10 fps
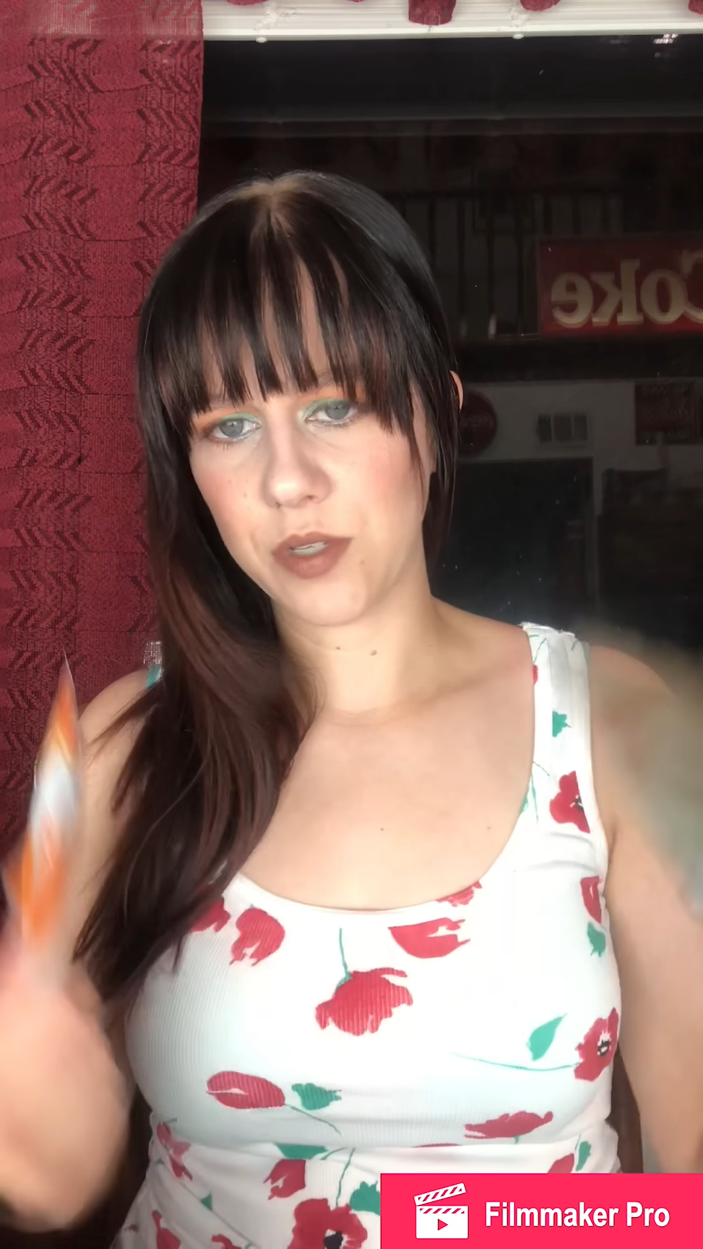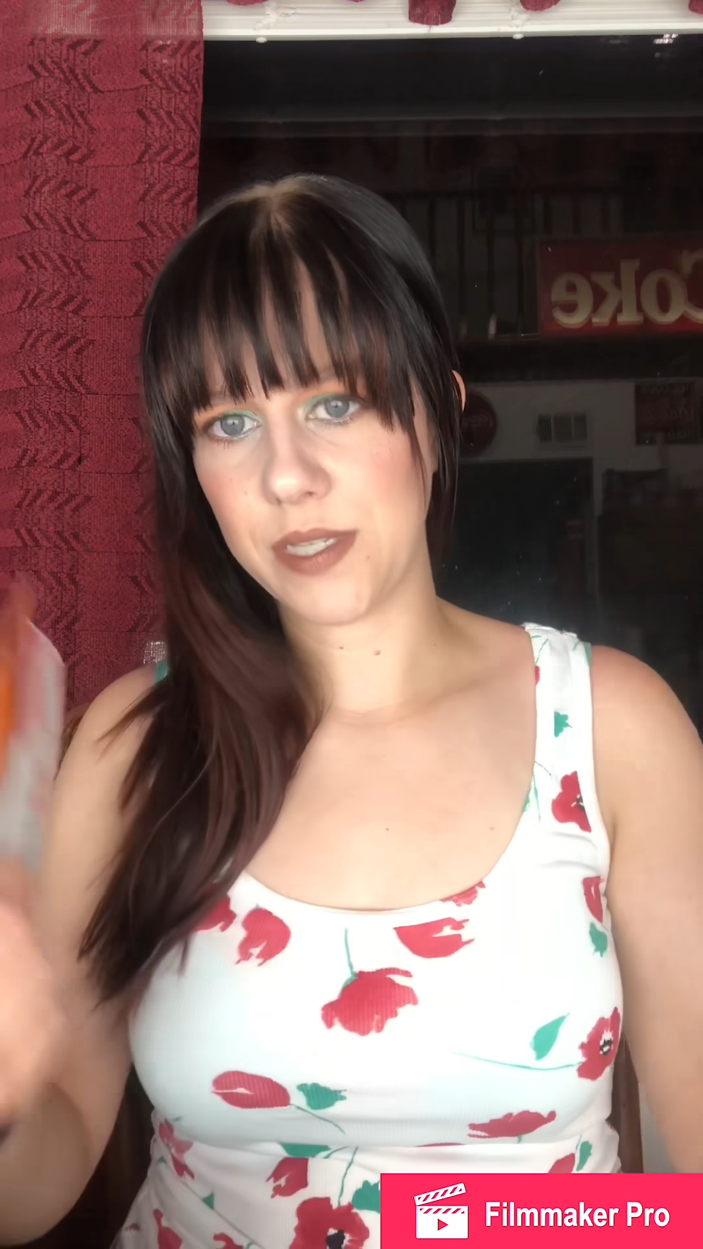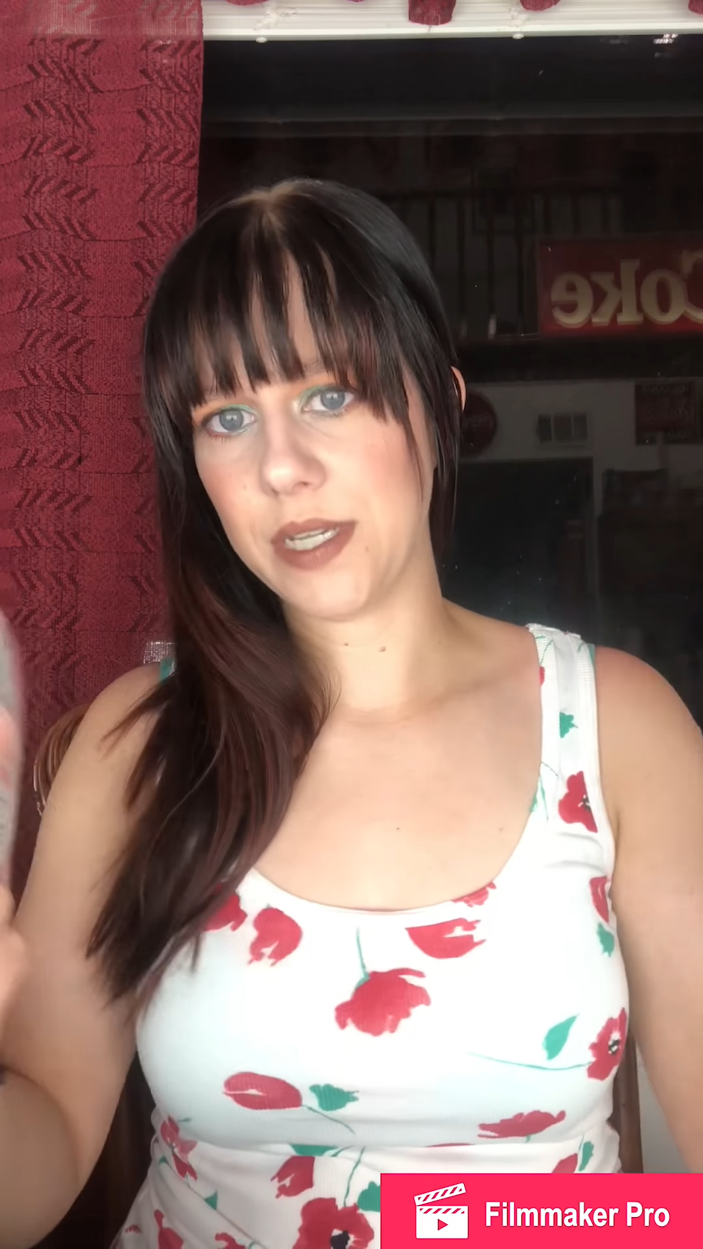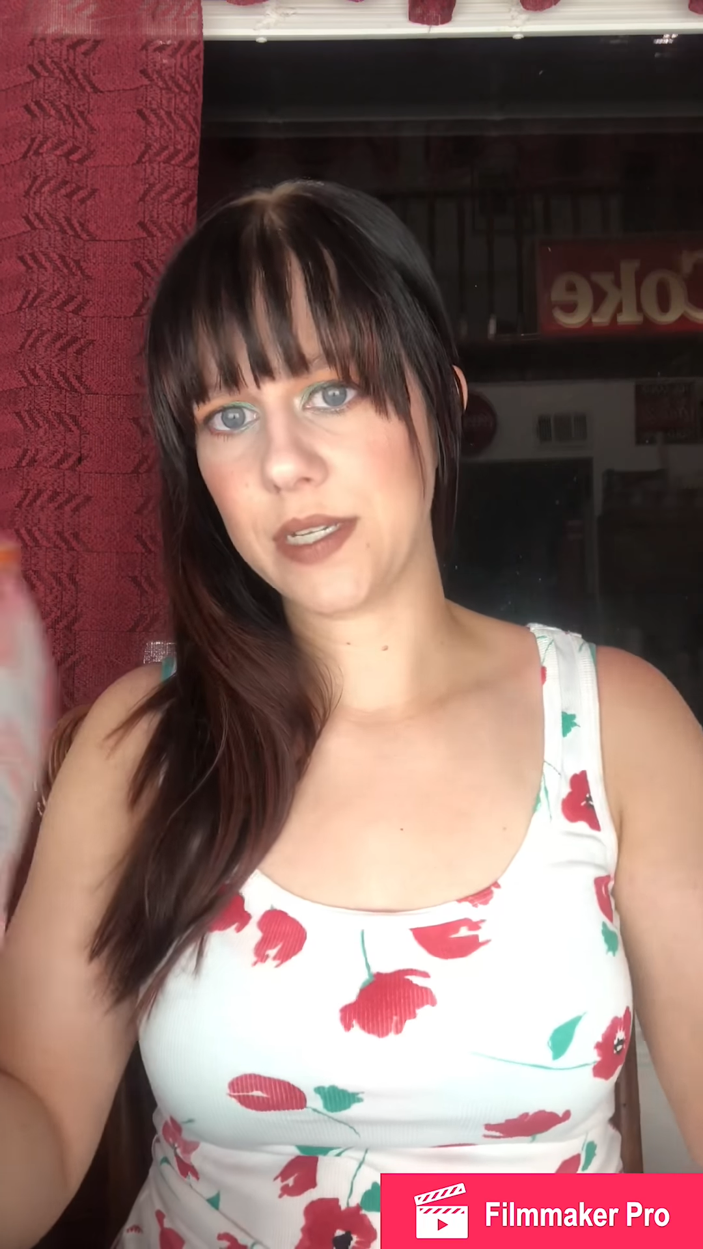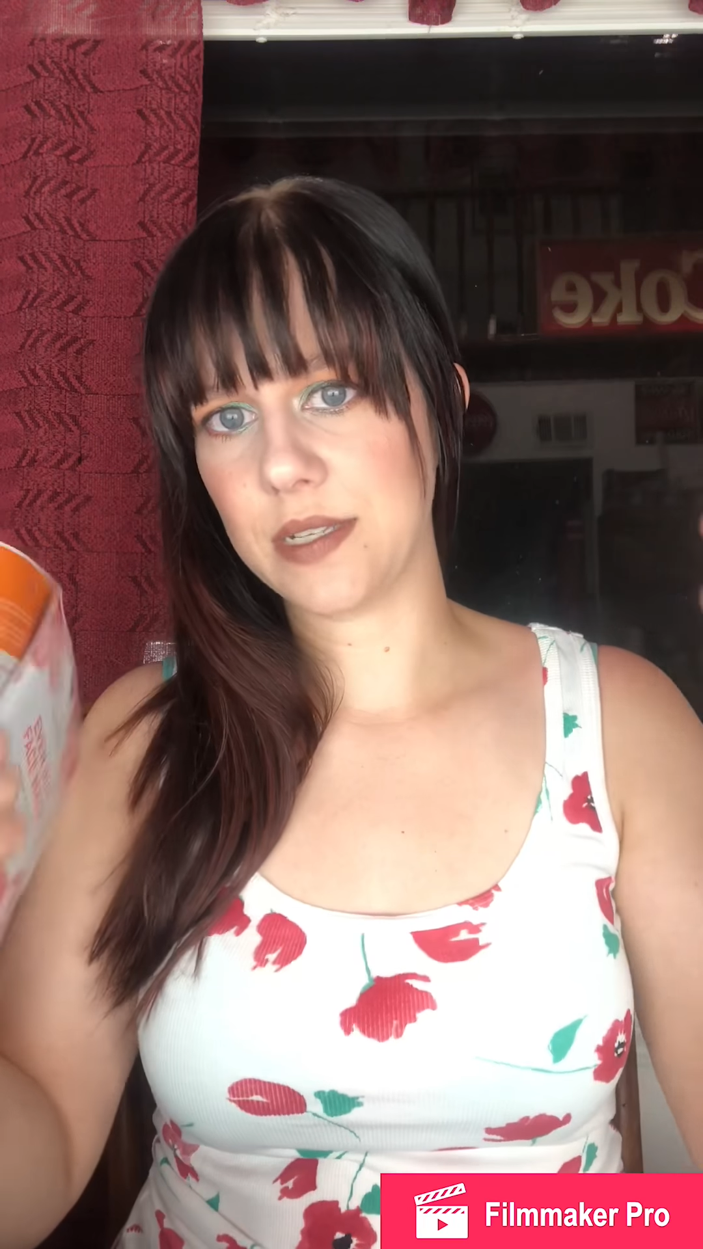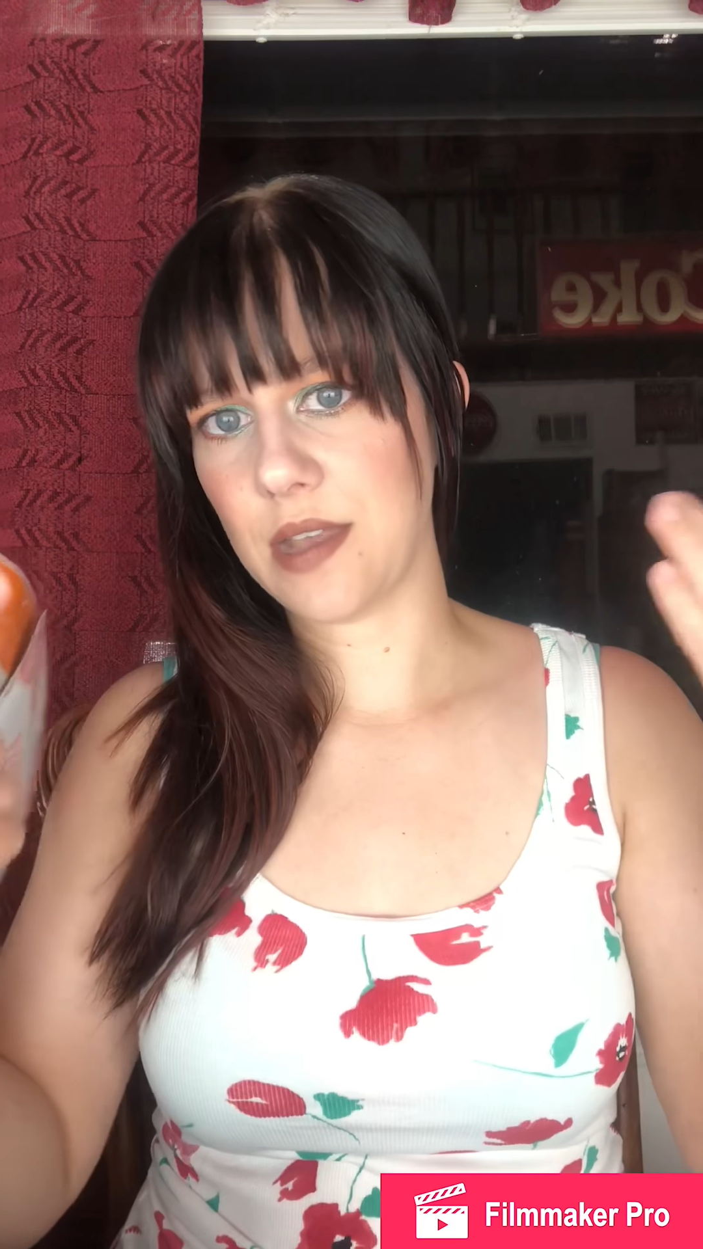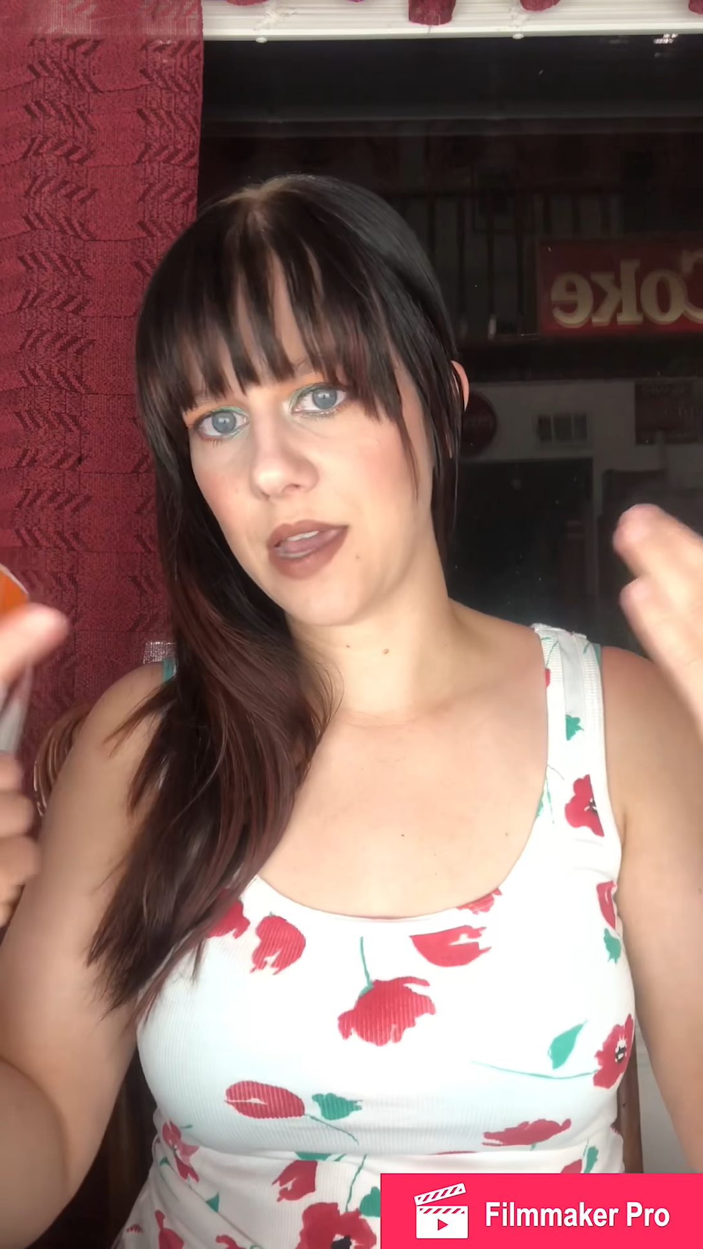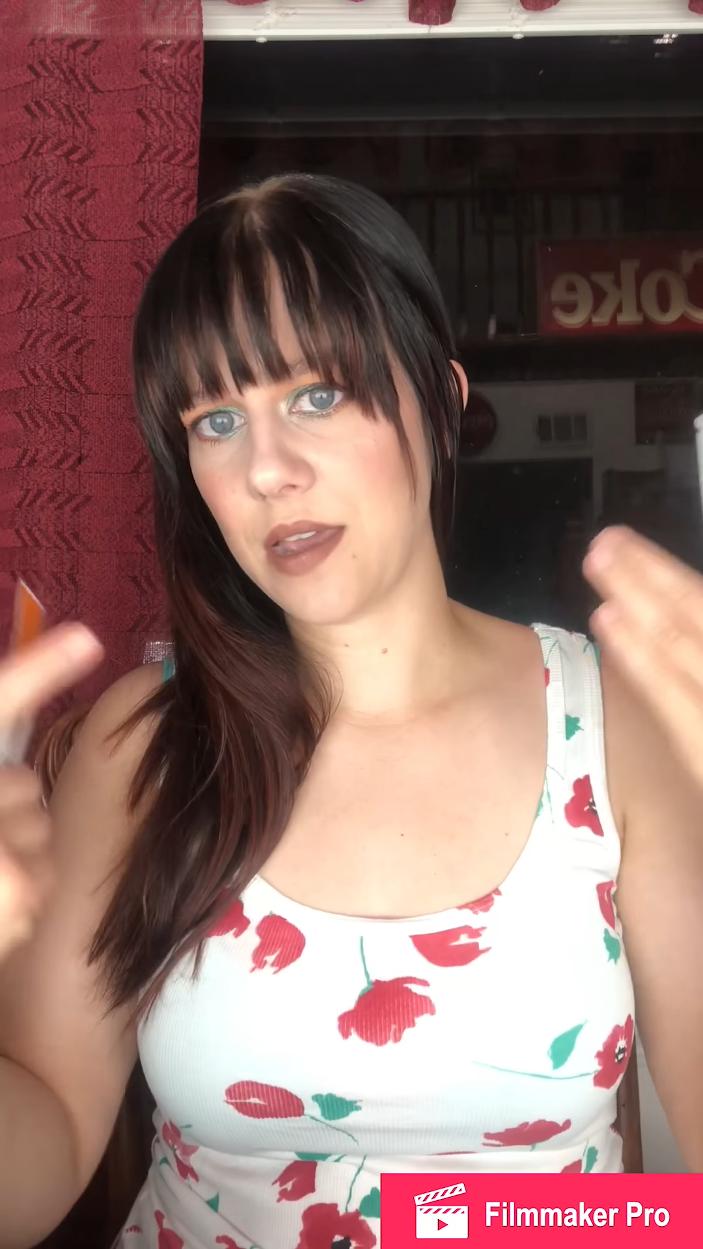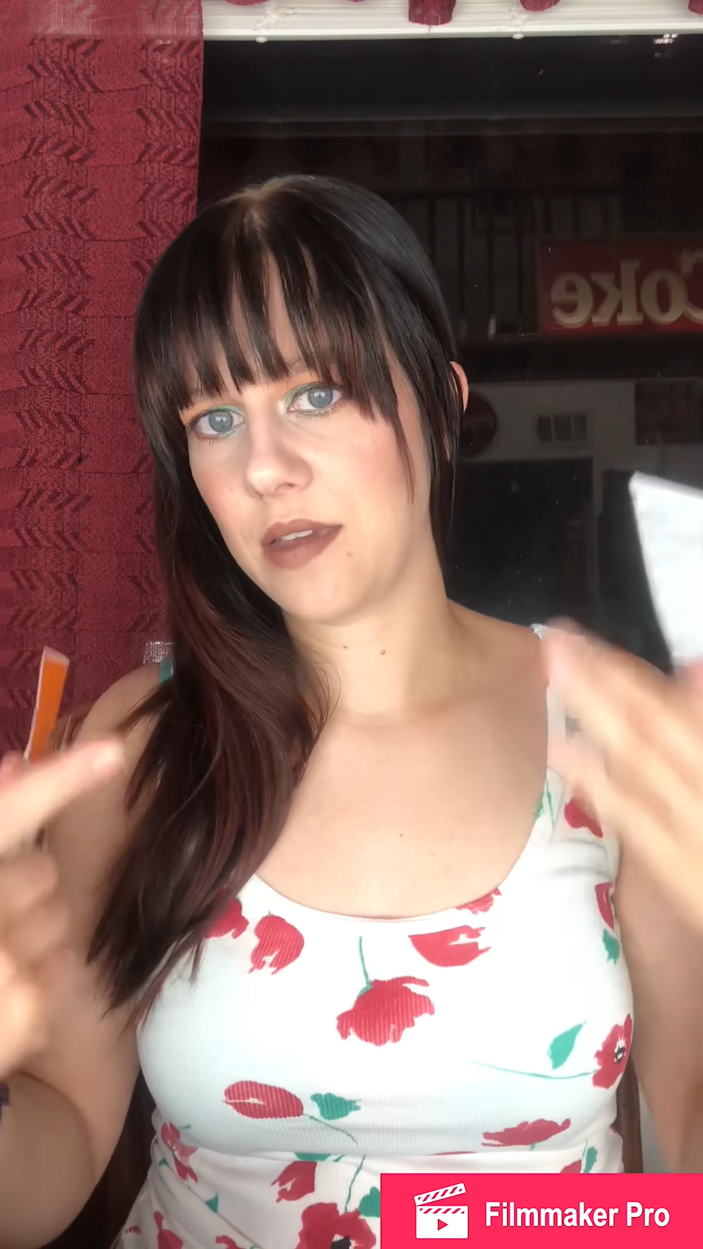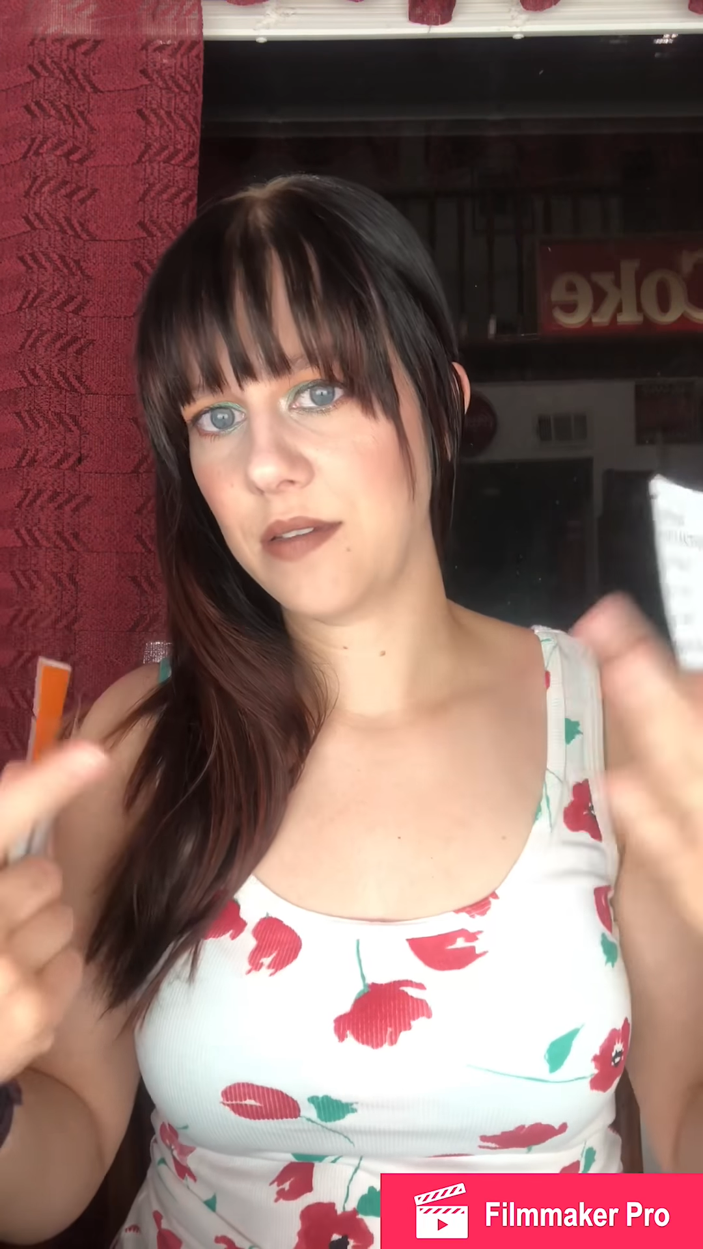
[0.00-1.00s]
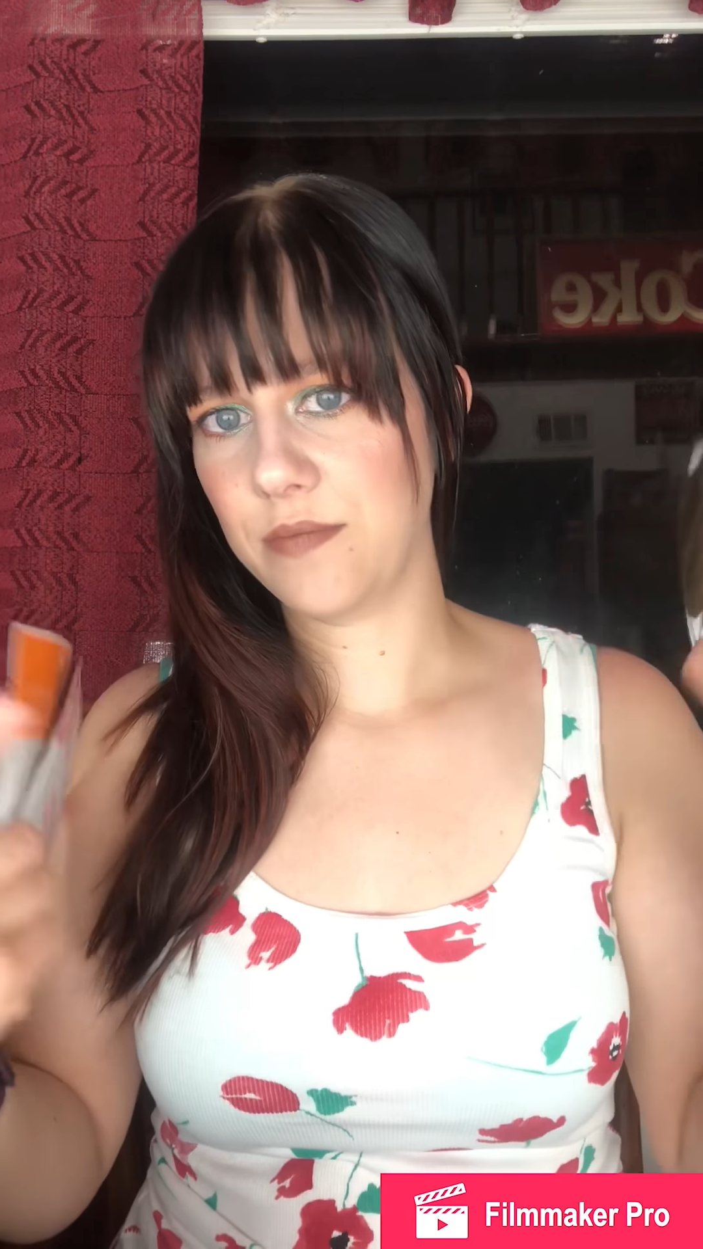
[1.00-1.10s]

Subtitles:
6 like